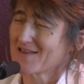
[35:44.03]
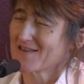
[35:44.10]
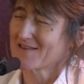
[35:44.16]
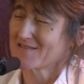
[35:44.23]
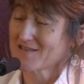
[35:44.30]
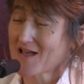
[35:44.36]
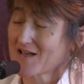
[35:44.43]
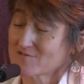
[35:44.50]

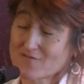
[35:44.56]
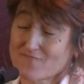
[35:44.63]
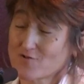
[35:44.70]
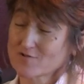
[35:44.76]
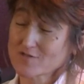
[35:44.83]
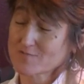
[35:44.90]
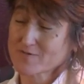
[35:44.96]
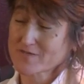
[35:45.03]
in the House of
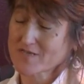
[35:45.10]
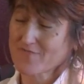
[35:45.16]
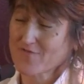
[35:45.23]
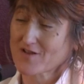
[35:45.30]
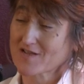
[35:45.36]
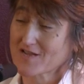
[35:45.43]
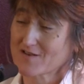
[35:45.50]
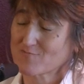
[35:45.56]
Lords
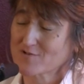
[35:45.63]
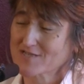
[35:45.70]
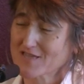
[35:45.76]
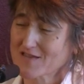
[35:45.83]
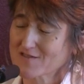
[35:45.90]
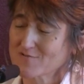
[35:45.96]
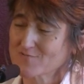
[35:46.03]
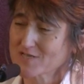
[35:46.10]
specifically was
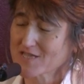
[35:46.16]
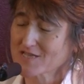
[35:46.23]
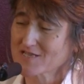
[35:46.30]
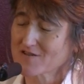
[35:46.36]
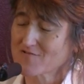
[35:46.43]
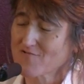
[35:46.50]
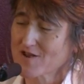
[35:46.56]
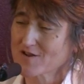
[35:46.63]
that there was this
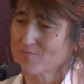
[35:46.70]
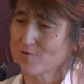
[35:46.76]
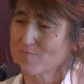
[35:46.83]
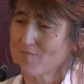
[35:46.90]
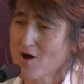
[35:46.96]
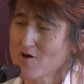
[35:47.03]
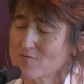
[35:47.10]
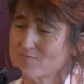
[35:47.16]
incredible
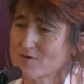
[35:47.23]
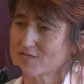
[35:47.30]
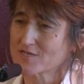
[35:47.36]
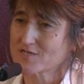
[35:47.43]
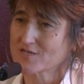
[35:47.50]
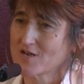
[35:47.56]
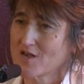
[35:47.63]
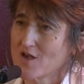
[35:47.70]

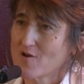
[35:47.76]
moment